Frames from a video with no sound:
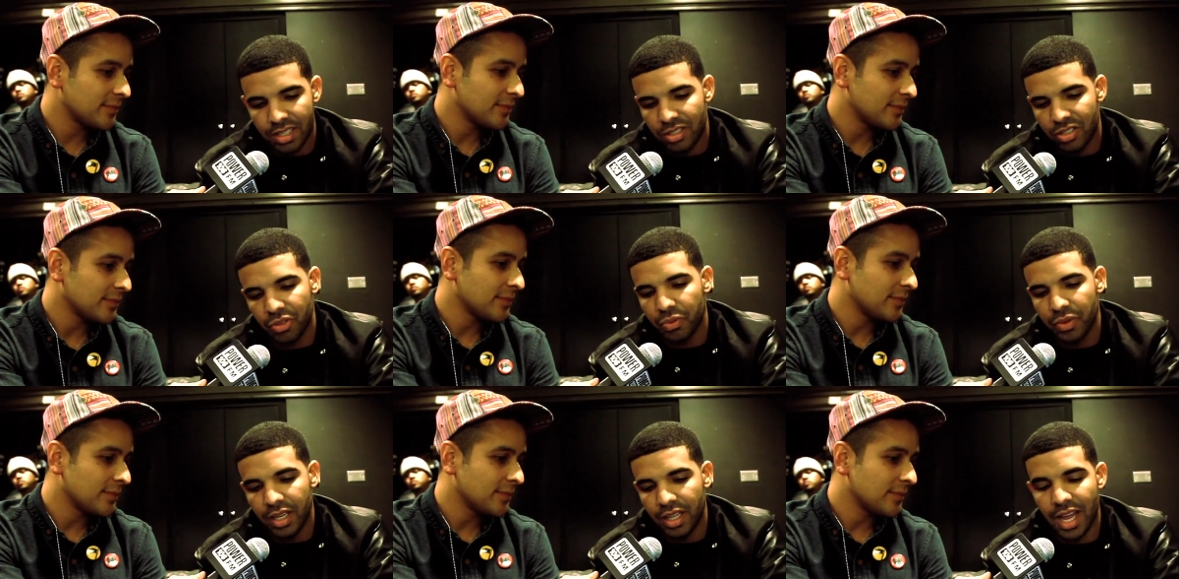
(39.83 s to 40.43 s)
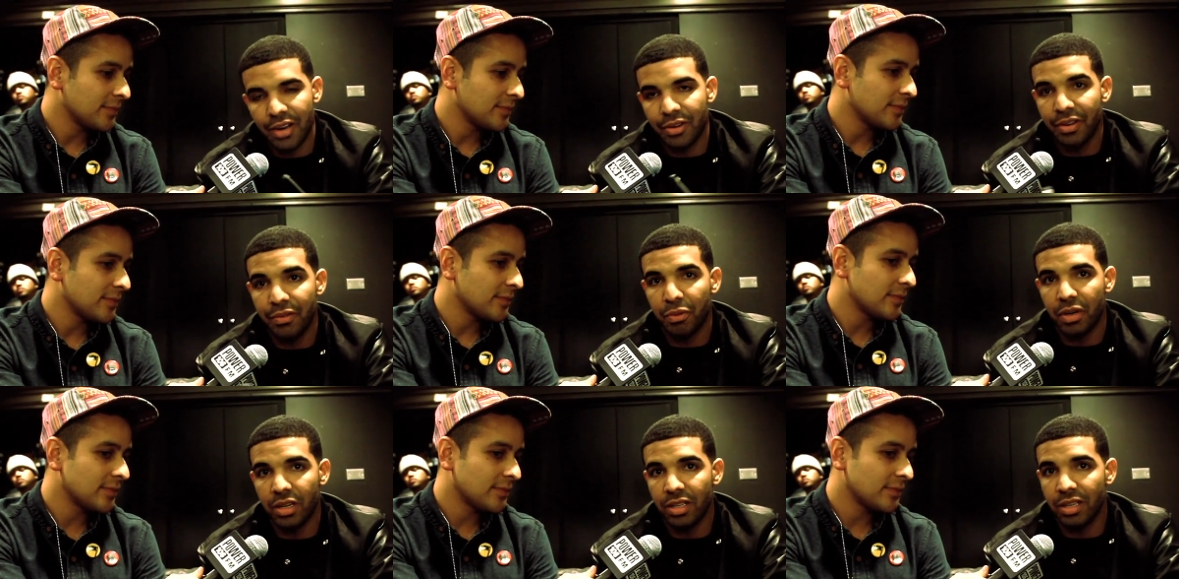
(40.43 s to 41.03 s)
Speaker 1: It's surreal. I don't even
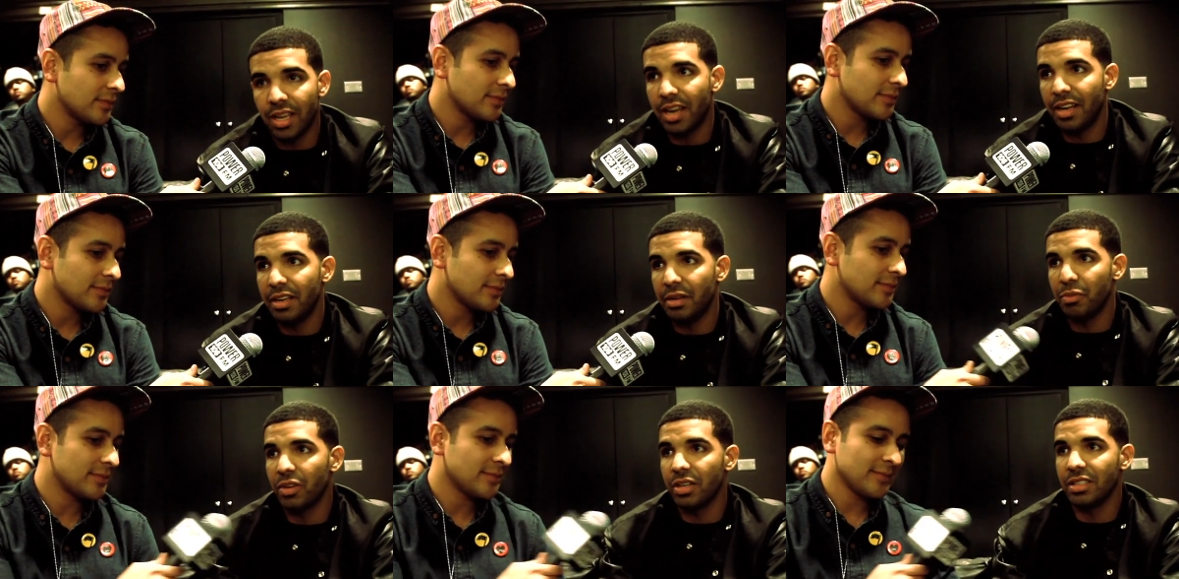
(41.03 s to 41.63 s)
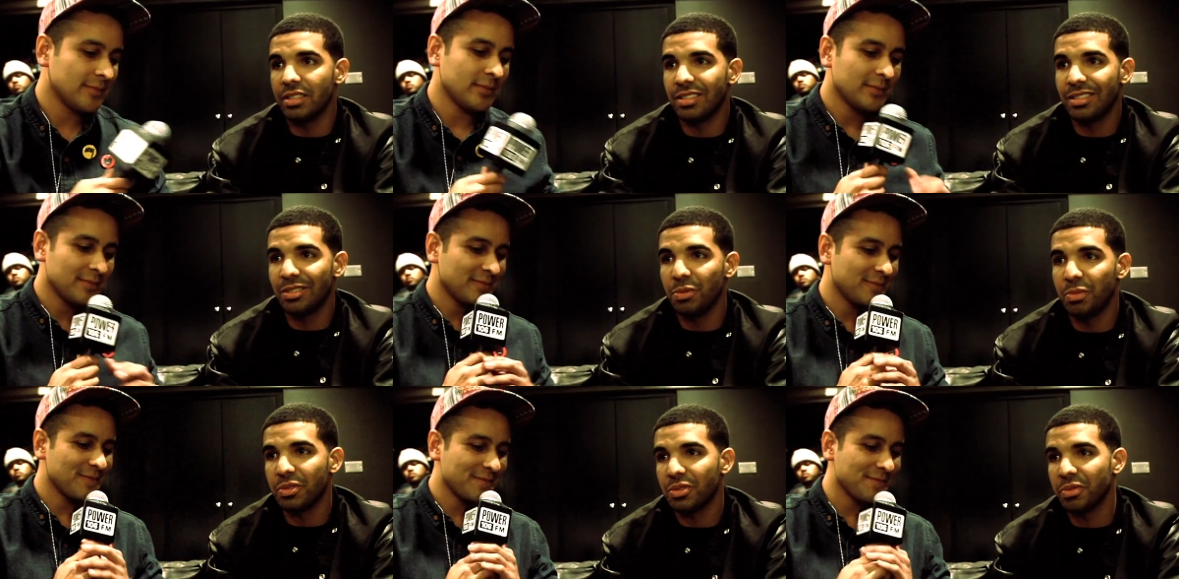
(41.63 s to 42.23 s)
want to look at it anymore because it's
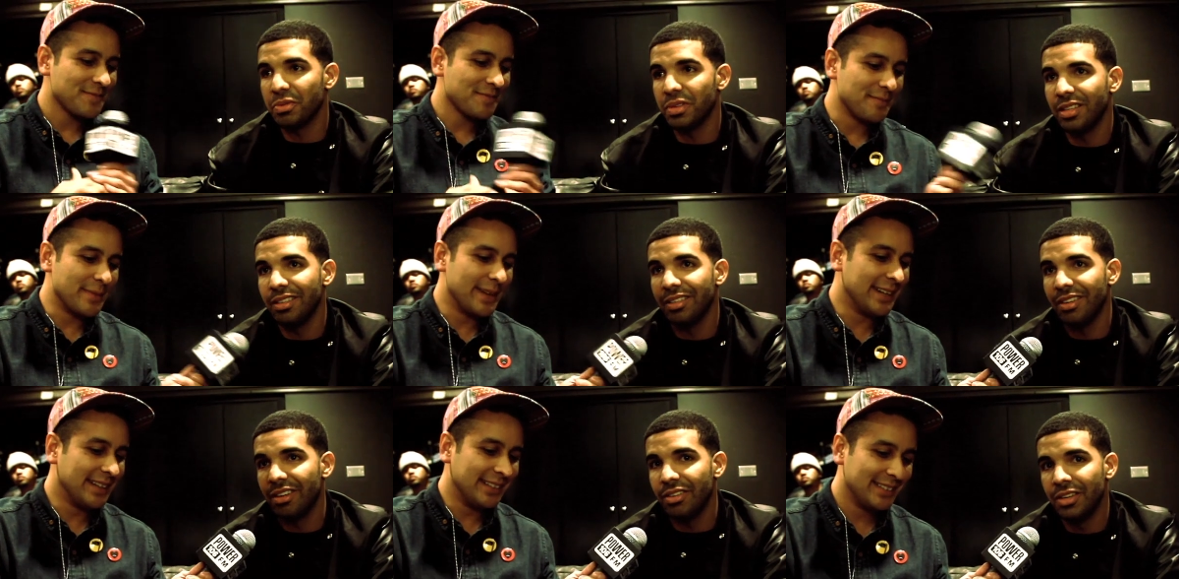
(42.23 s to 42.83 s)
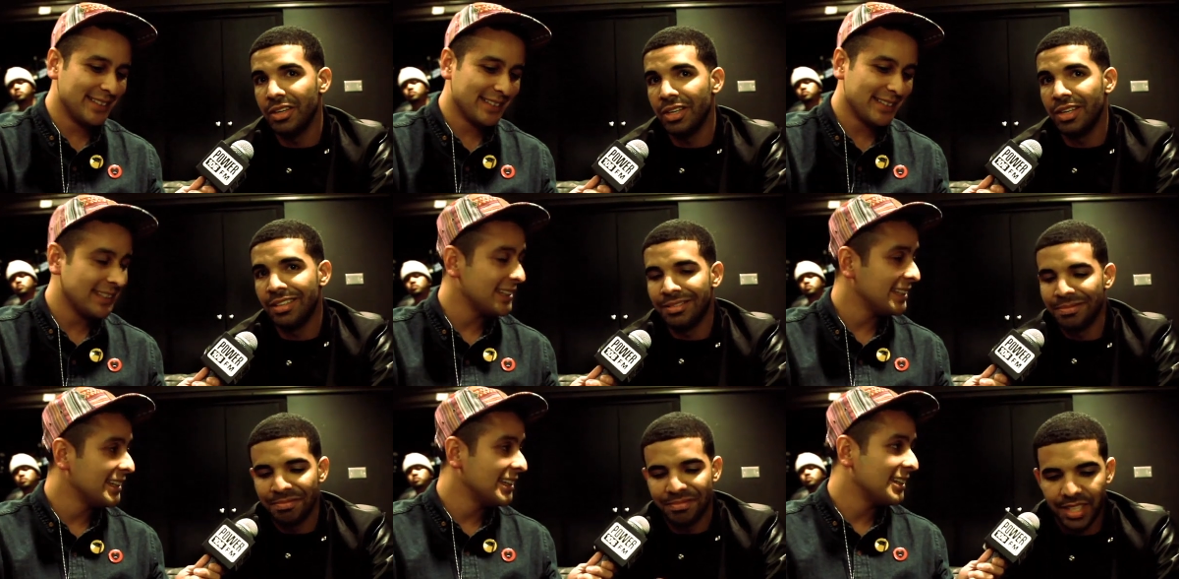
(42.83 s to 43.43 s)
super surreal. You know.
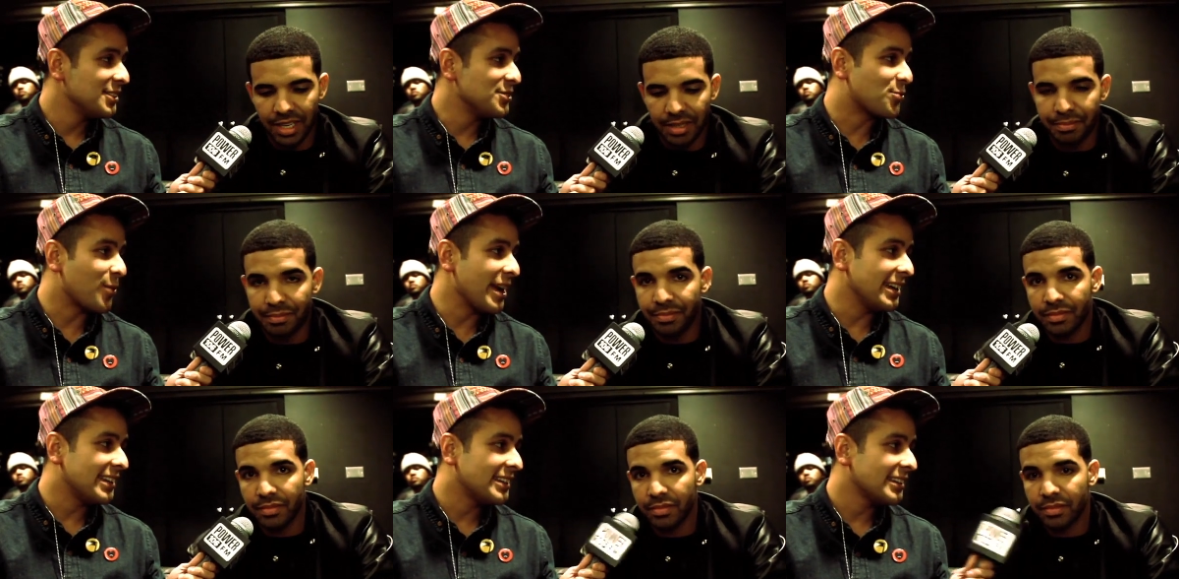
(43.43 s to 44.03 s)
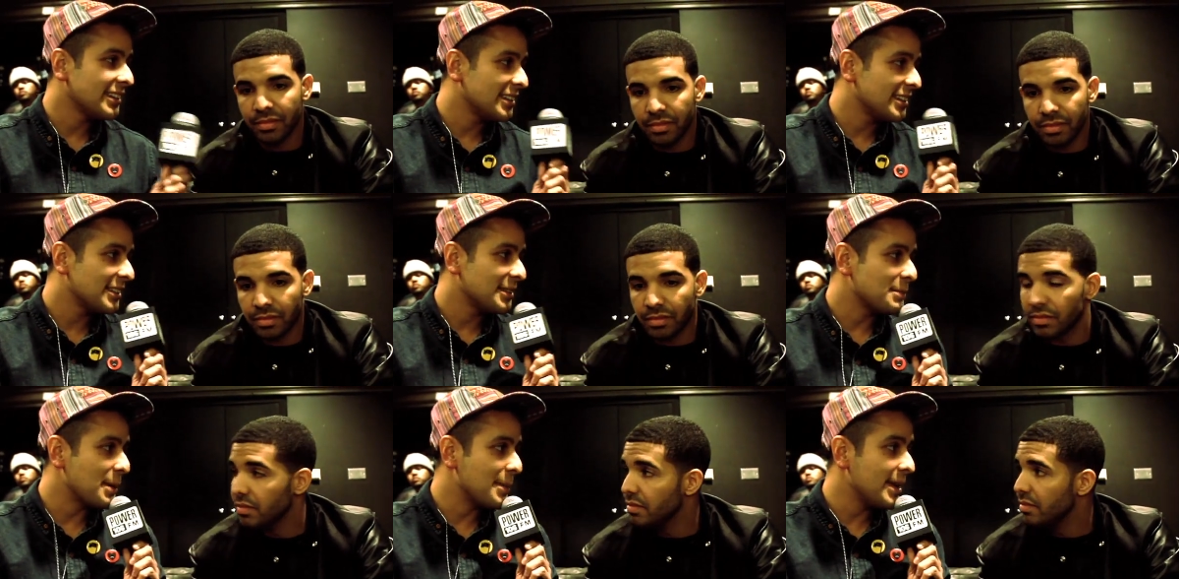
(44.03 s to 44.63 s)
Yeah. Drake.
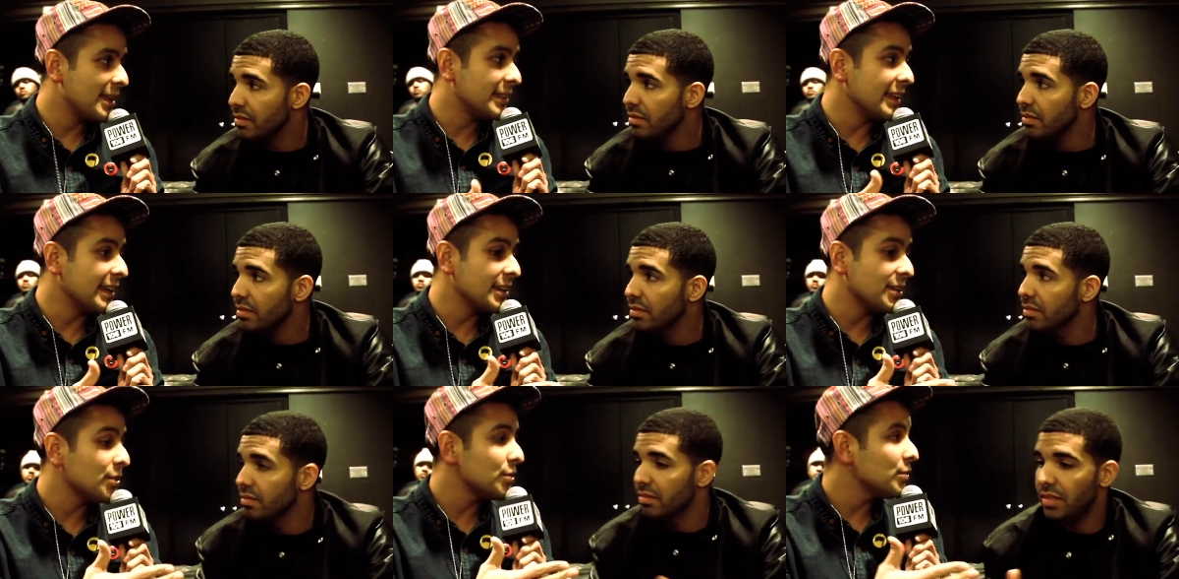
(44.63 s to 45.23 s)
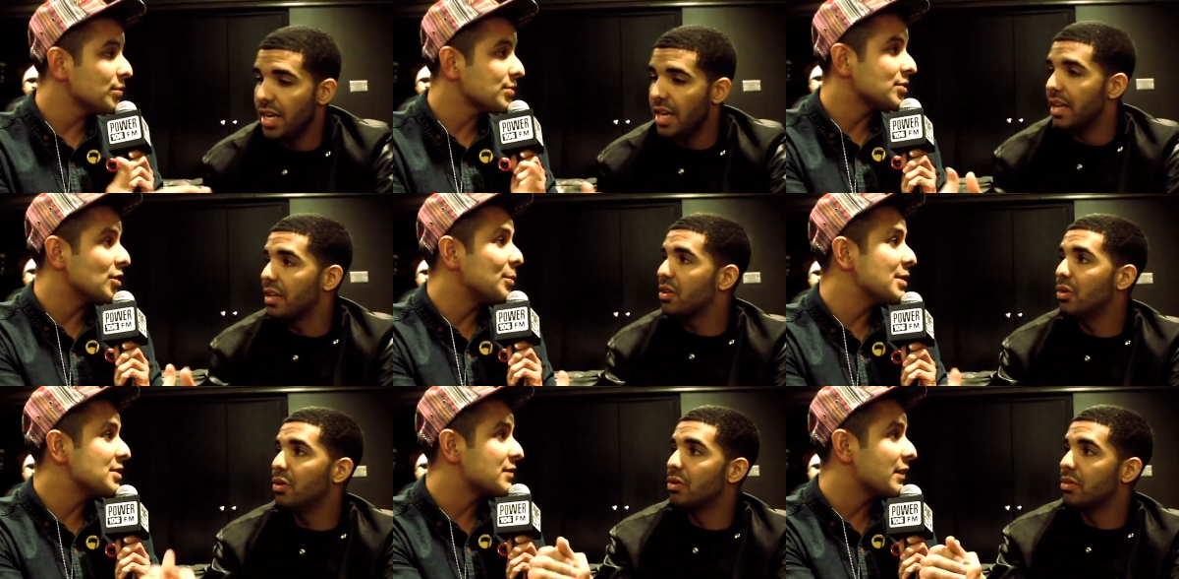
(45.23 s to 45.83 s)
Speaker 2: My man, thank you yeah, so
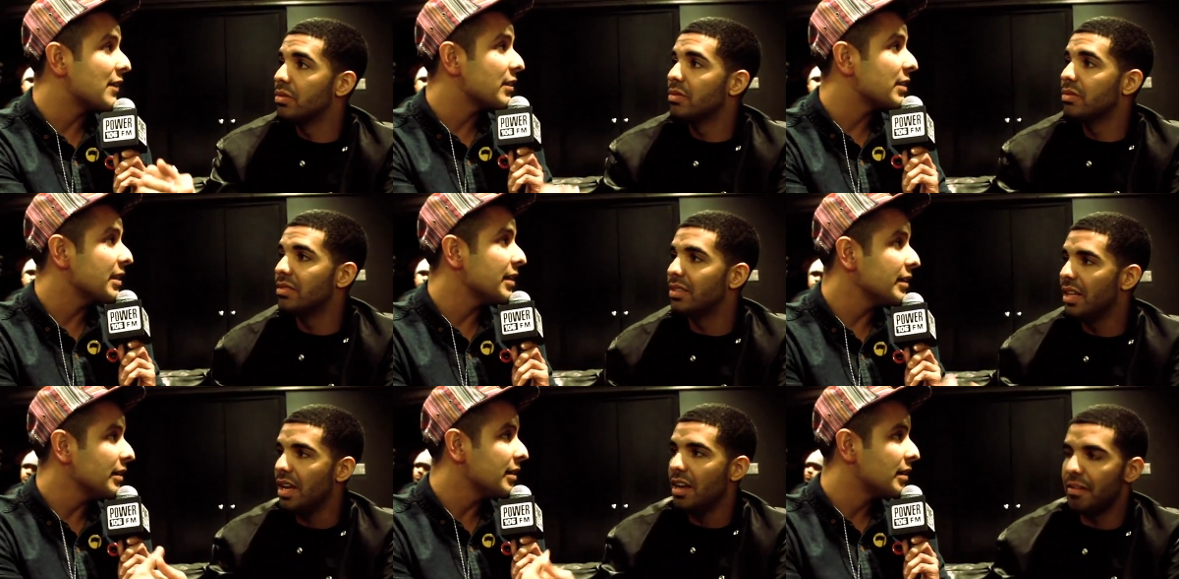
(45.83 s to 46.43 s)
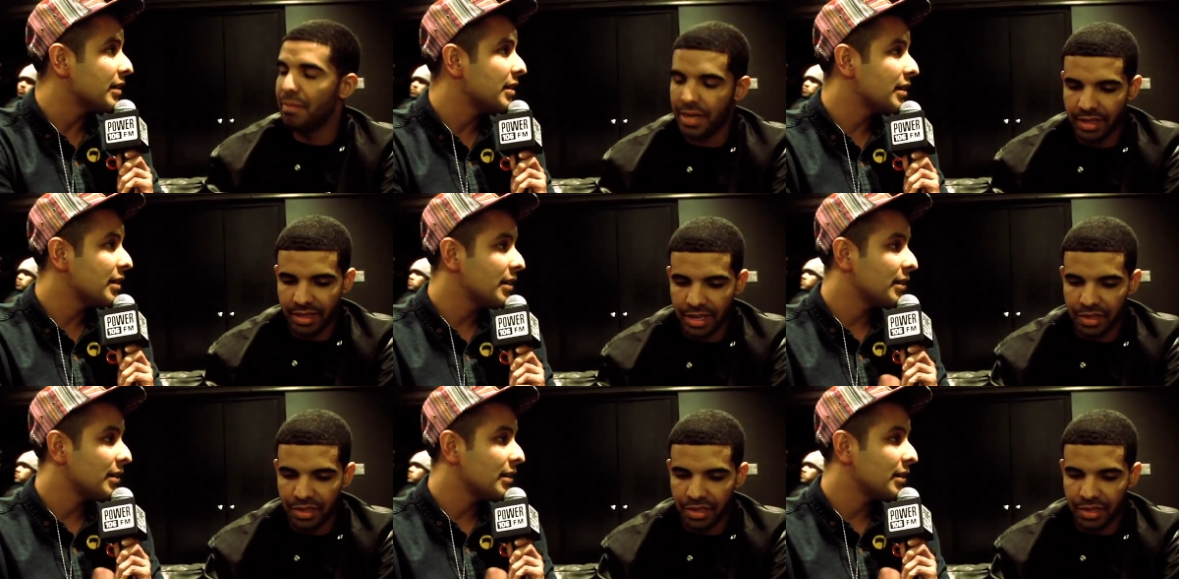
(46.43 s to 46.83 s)
much cool. for everything.
Speaker 1: Love,